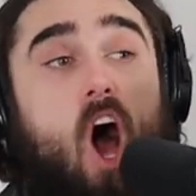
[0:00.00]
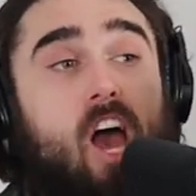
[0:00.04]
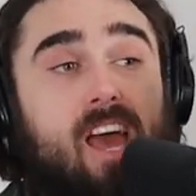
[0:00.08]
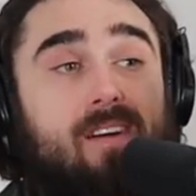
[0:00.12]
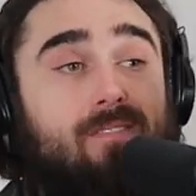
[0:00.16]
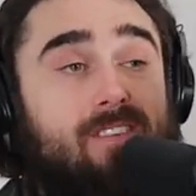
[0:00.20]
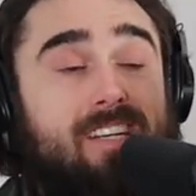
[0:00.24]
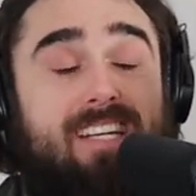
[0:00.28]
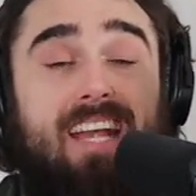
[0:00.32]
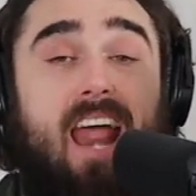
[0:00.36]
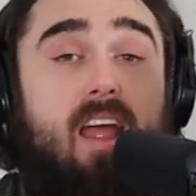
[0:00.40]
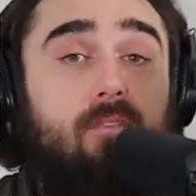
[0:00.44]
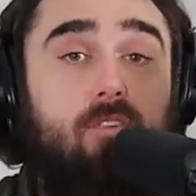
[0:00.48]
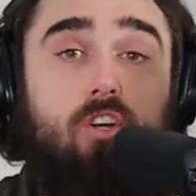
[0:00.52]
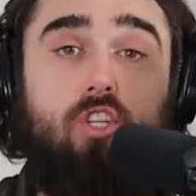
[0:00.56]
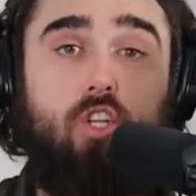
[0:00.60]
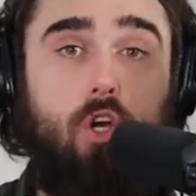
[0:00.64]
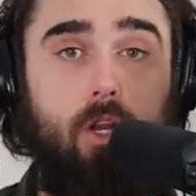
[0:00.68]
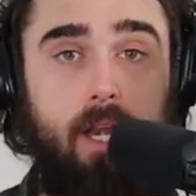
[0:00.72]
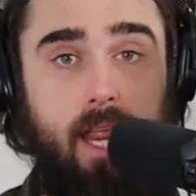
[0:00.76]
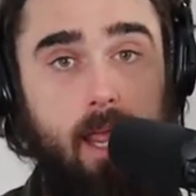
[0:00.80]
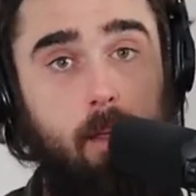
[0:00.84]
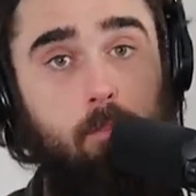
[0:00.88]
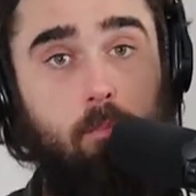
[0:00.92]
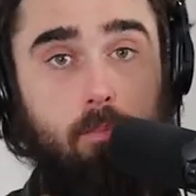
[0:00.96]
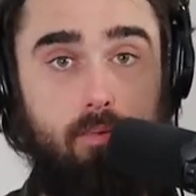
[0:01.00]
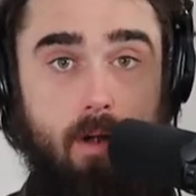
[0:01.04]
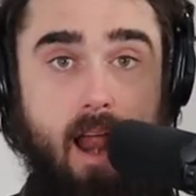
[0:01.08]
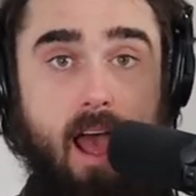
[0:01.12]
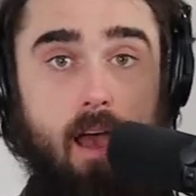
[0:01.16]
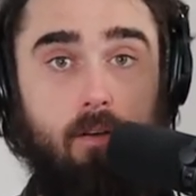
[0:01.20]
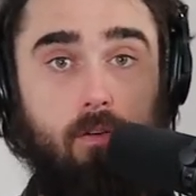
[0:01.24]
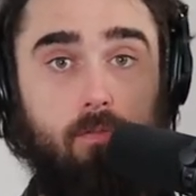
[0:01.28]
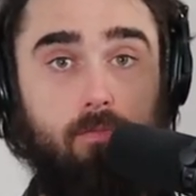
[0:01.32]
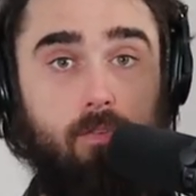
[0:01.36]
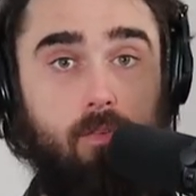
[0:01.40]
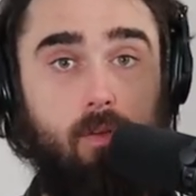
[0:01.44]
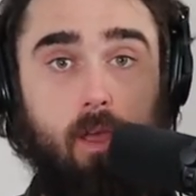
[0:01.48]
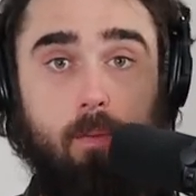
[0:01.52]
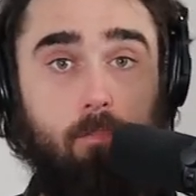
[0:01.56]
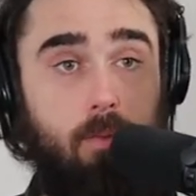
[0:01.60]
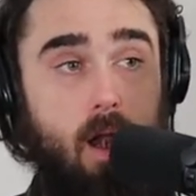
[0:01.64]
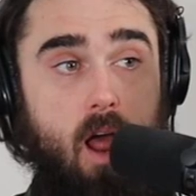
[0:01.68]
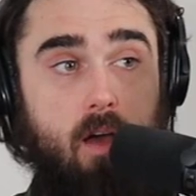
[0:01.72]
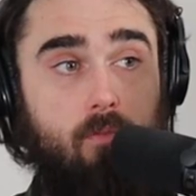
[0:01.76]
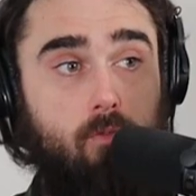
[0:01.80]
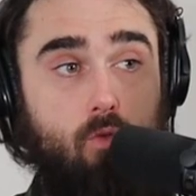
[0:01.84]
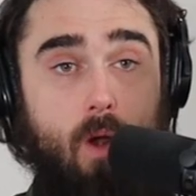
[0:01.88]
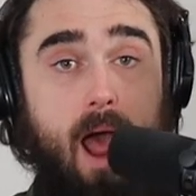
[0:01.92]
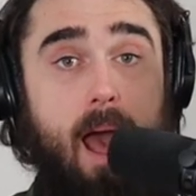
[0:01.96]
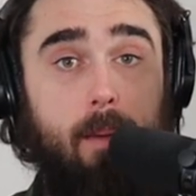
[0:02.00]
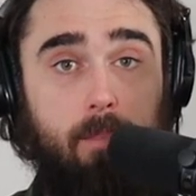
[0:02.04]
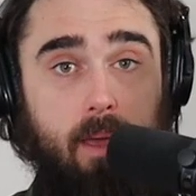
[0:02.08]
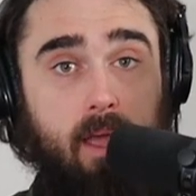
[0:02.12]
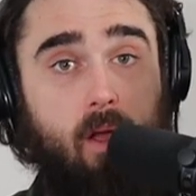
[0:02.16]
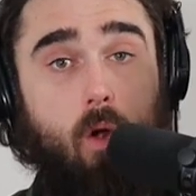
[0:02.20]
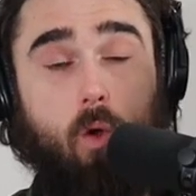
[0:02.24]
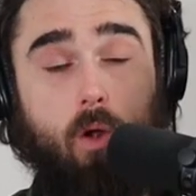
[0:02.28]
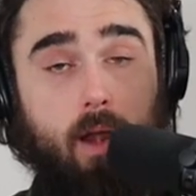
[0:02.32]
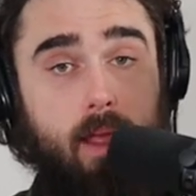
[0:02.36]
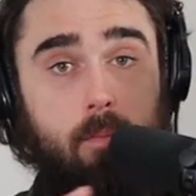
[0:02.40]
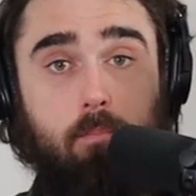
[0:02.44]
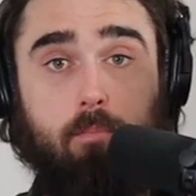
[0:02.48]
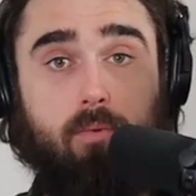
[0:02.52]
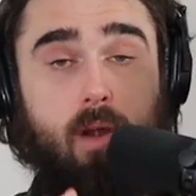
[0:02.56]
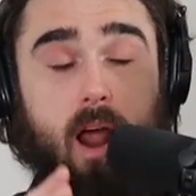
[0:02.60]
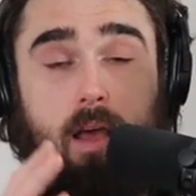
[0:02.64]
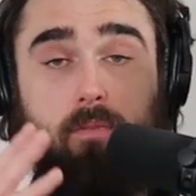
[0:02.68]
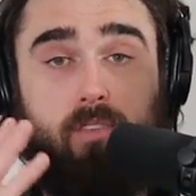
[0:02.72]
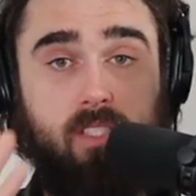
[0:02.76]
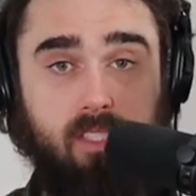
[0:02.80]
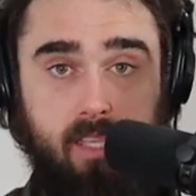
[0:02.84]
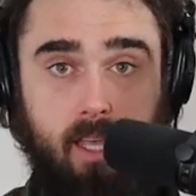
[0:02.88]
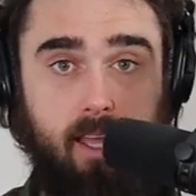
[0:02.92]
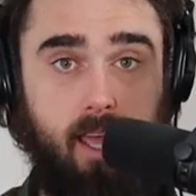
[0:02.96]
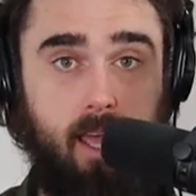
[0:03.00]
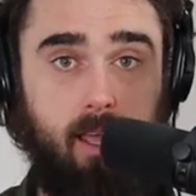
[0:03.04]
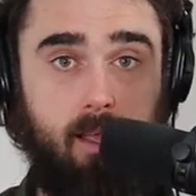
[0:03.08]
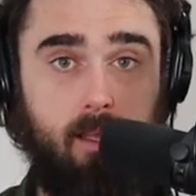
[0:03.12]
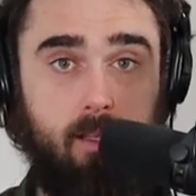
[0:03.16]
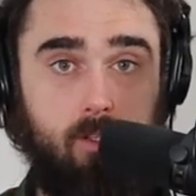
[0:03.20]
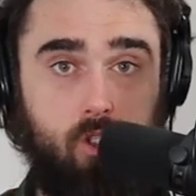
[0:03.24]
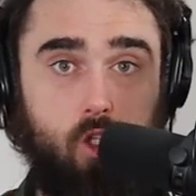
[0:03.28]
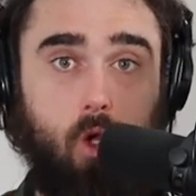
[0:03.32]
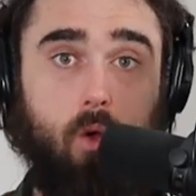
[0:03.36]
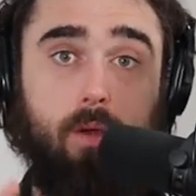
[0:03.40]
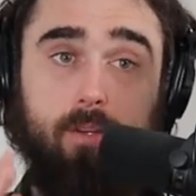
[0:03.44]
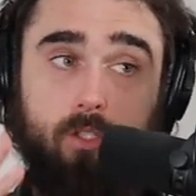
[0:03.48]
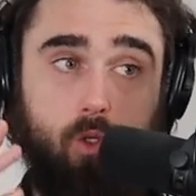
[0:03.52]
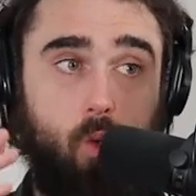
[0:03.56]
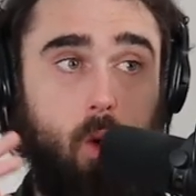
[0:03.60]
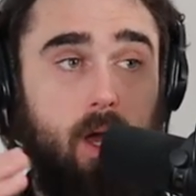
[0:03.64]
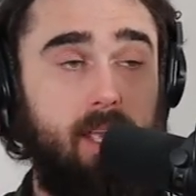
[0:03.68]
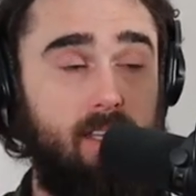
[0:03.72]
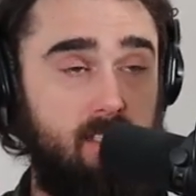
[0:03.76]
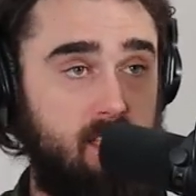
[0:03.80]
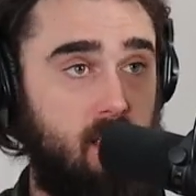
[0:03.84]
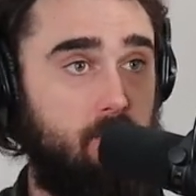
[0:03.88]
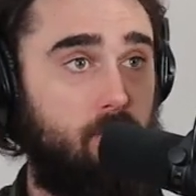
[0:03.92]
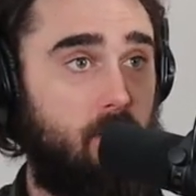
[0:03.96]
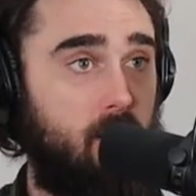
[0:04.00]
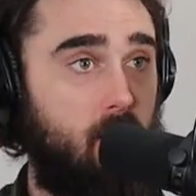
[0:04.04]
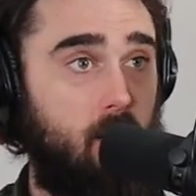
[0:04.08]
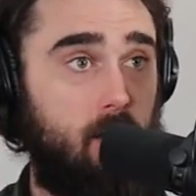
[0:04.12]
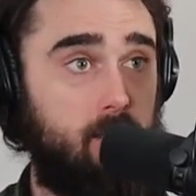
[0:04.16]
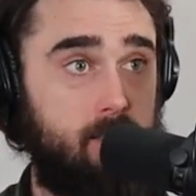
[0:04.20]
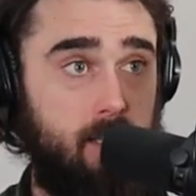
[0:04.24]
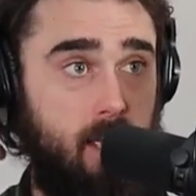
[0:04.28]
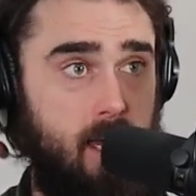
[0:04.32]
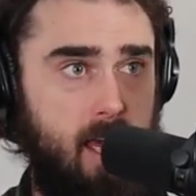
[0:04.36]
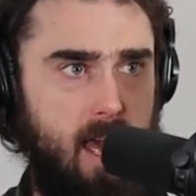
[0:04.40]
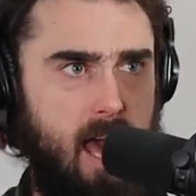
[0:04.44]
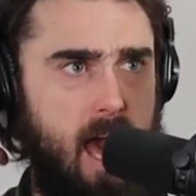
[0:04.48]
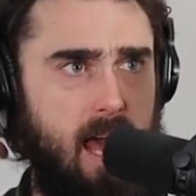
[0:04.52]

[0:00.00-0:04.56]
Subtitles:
I have never done improv rapping or improv singing. So it's quite difficult.